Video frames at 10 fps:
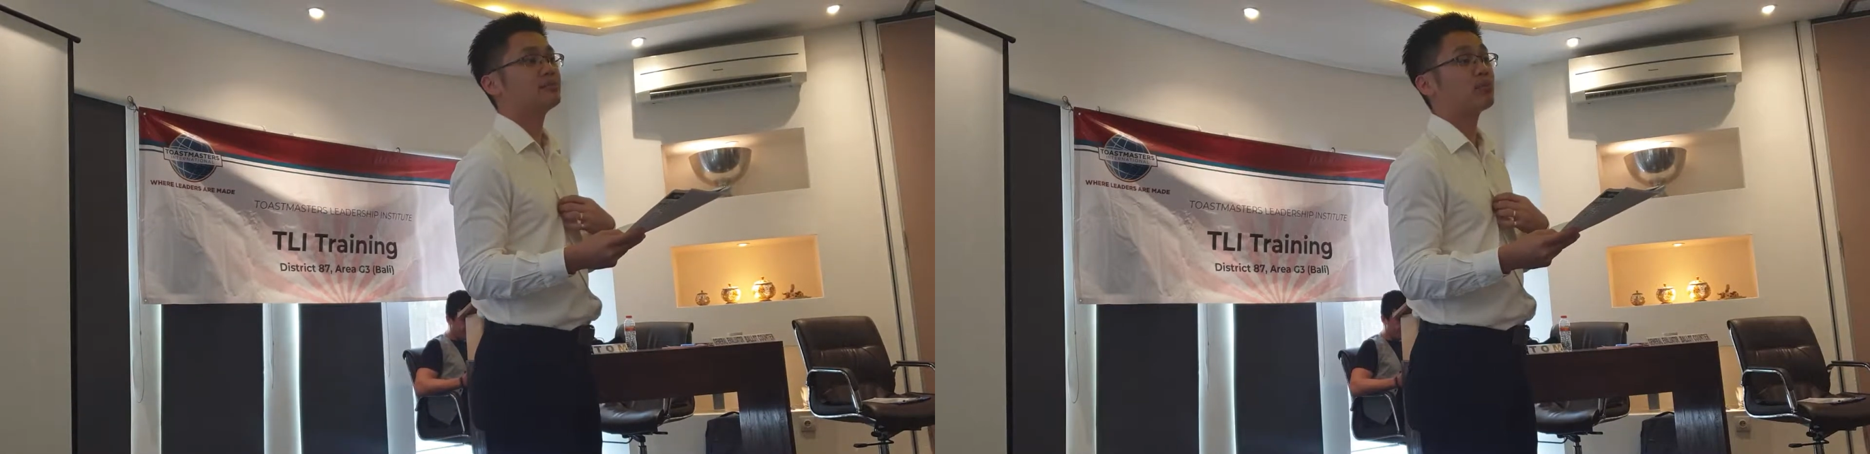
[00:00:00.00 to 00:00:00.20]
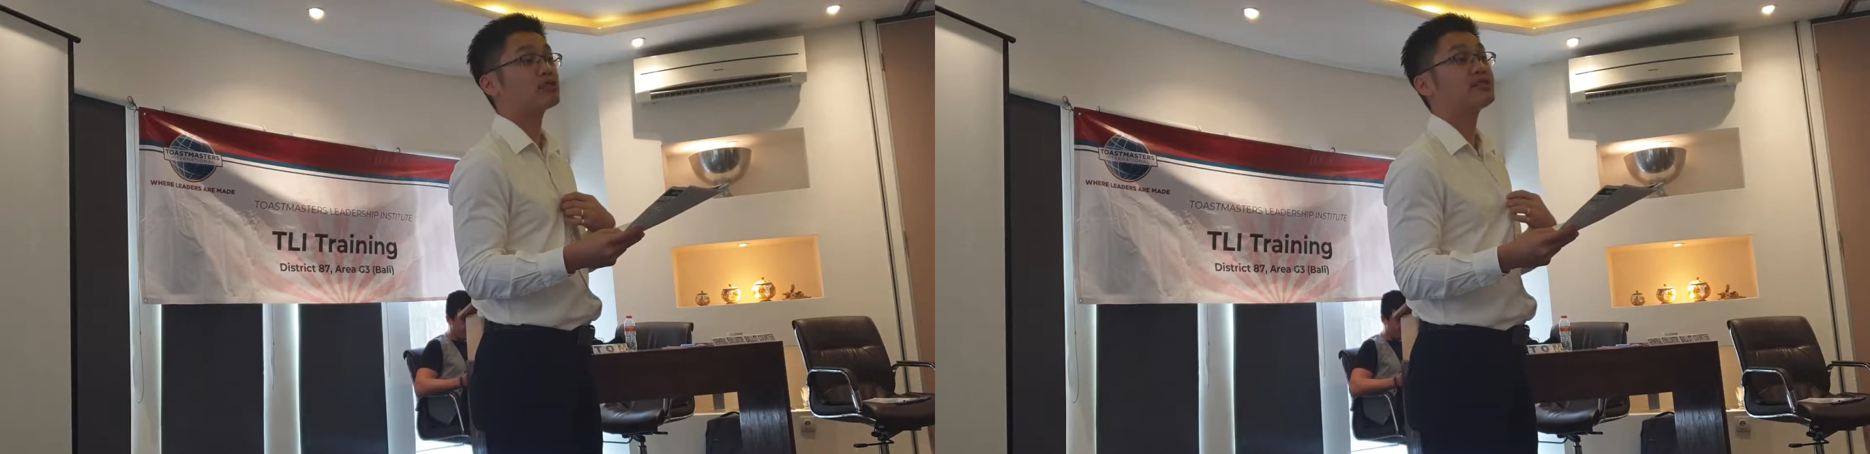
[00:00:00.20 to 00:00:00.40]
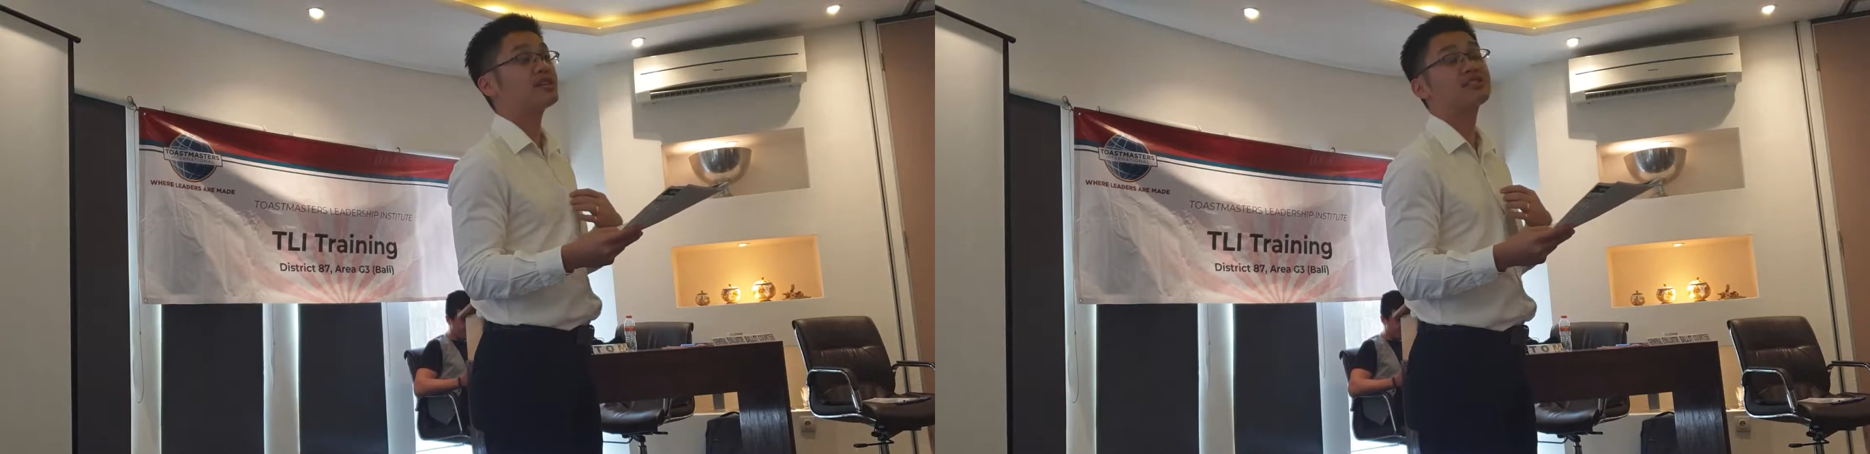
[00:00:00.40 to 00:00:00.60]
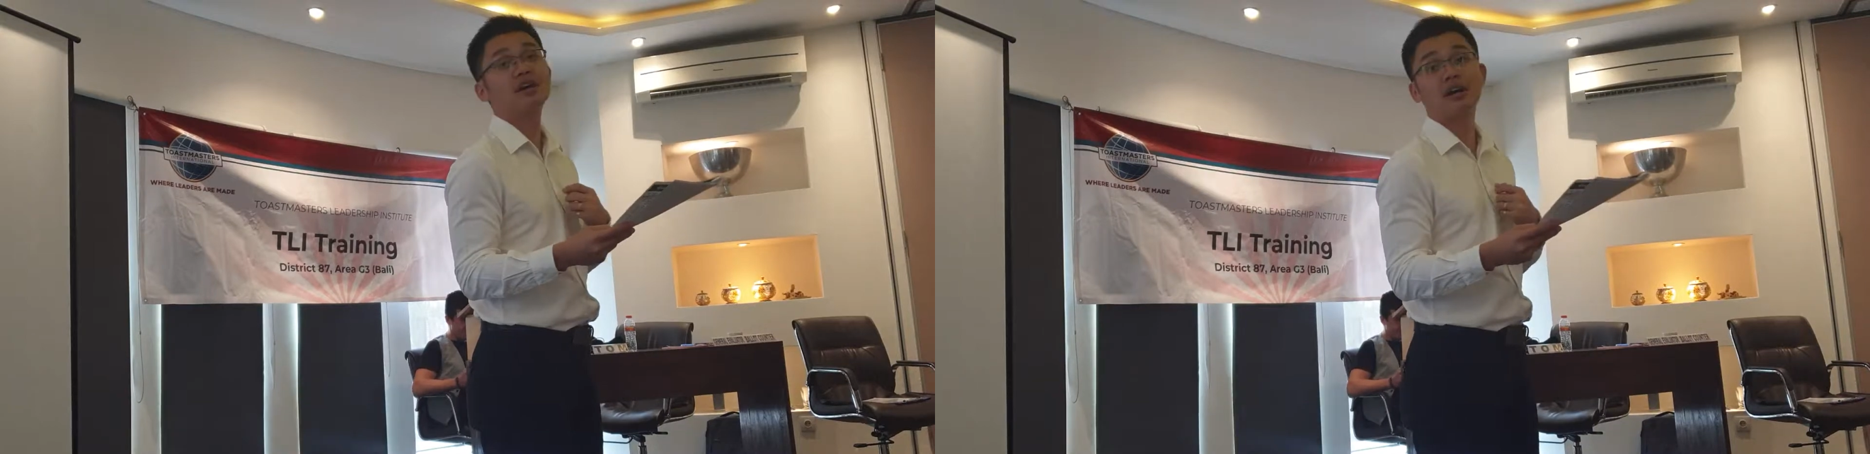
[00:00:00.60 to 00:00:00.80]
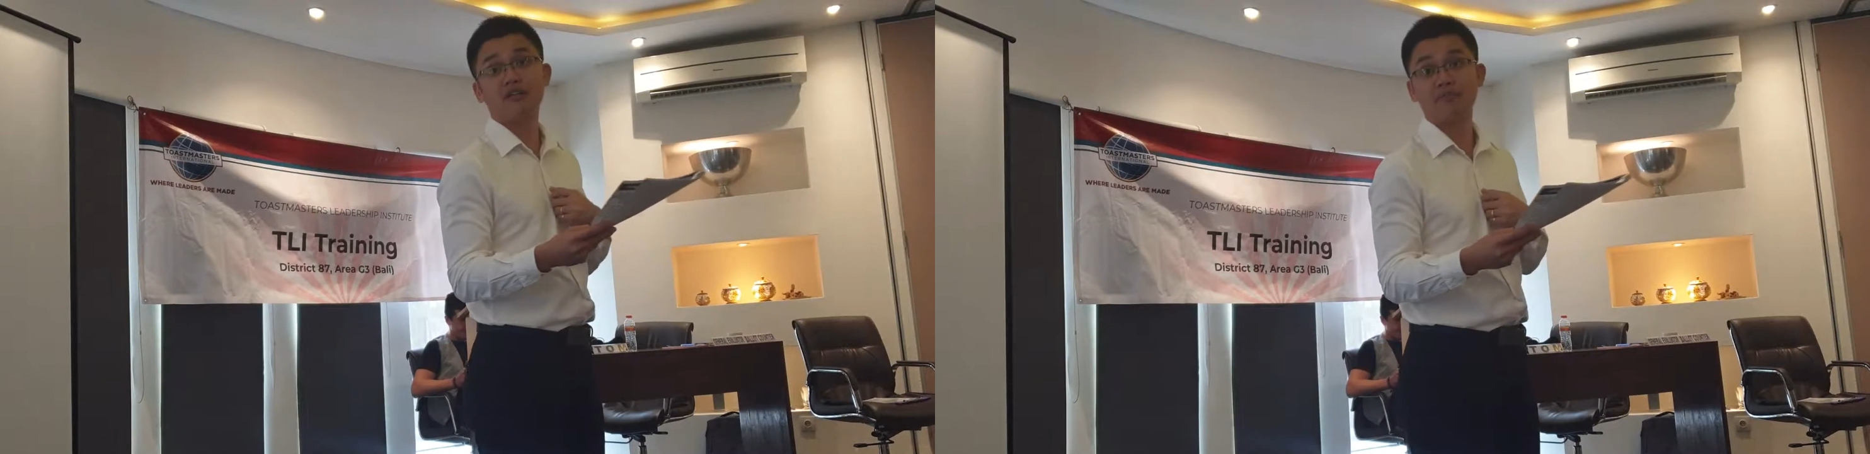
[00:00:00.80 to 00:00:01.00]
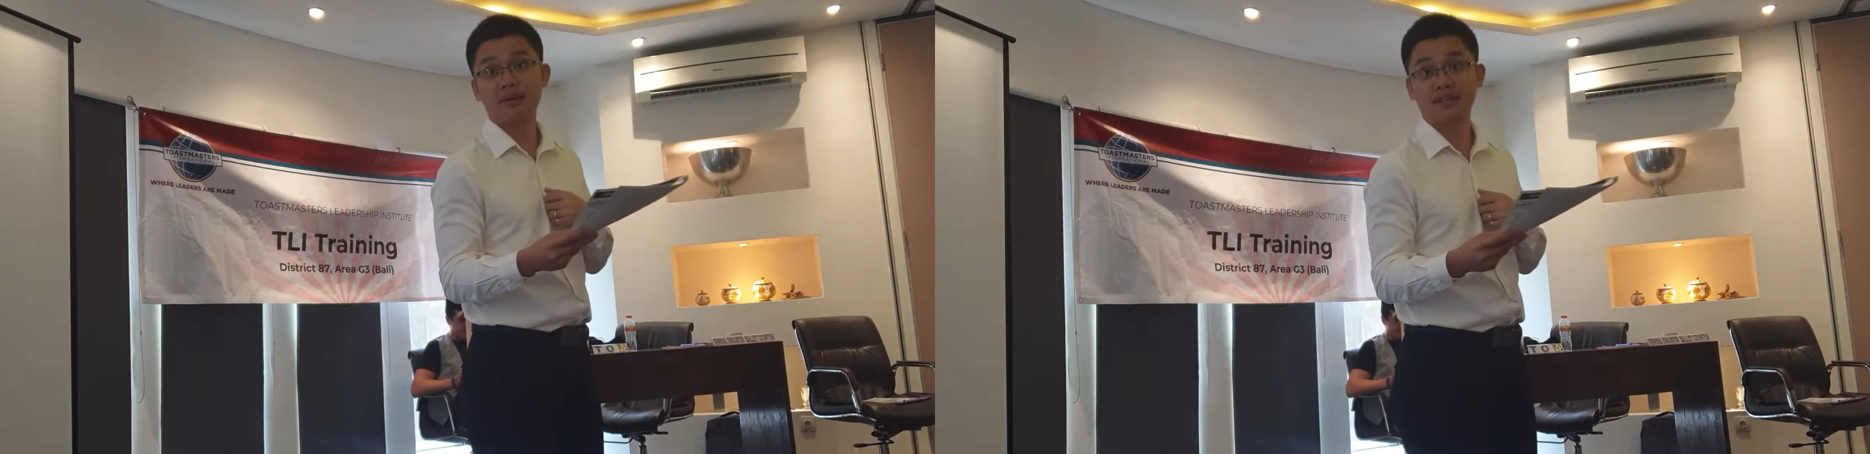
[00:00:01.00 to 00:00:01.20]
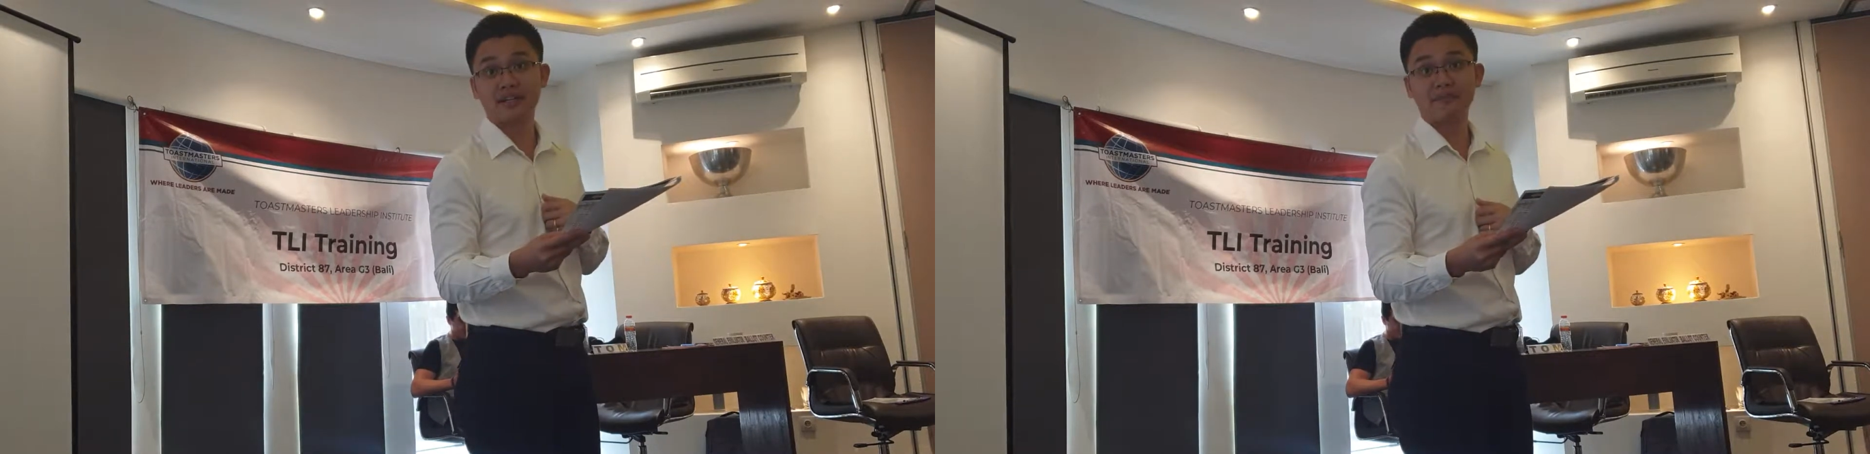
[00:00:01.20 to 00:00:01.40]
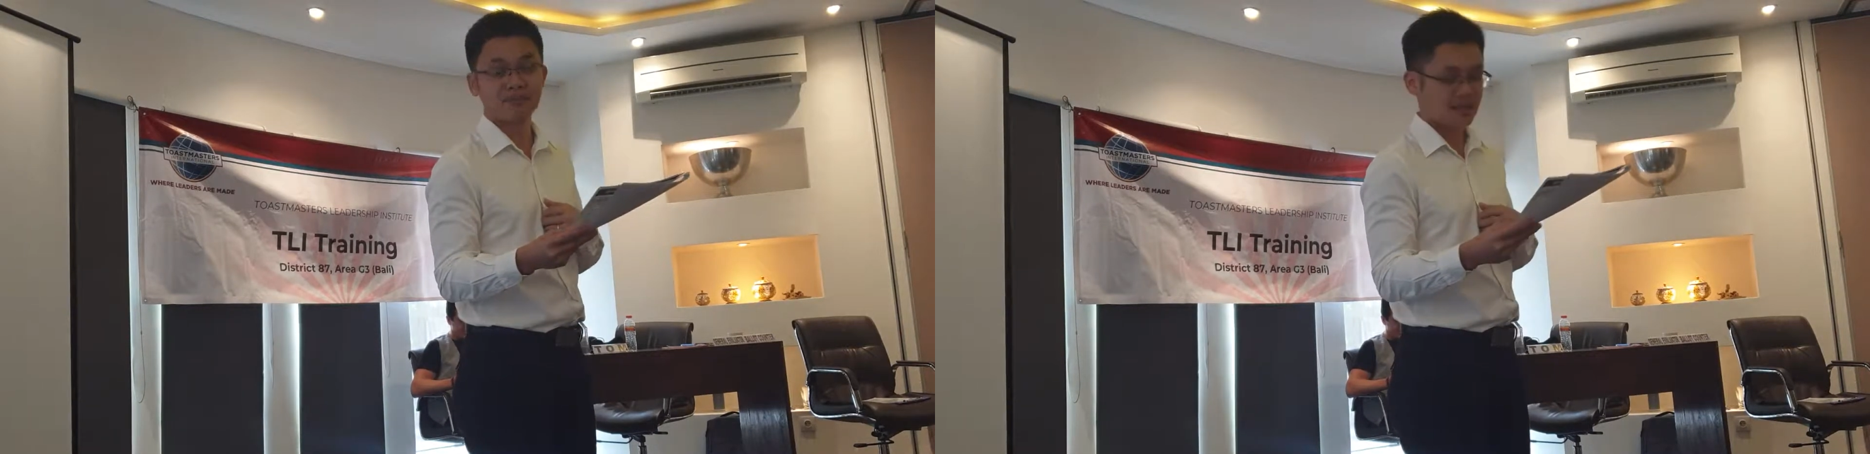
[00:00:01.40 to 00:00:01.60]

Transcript: process of batik.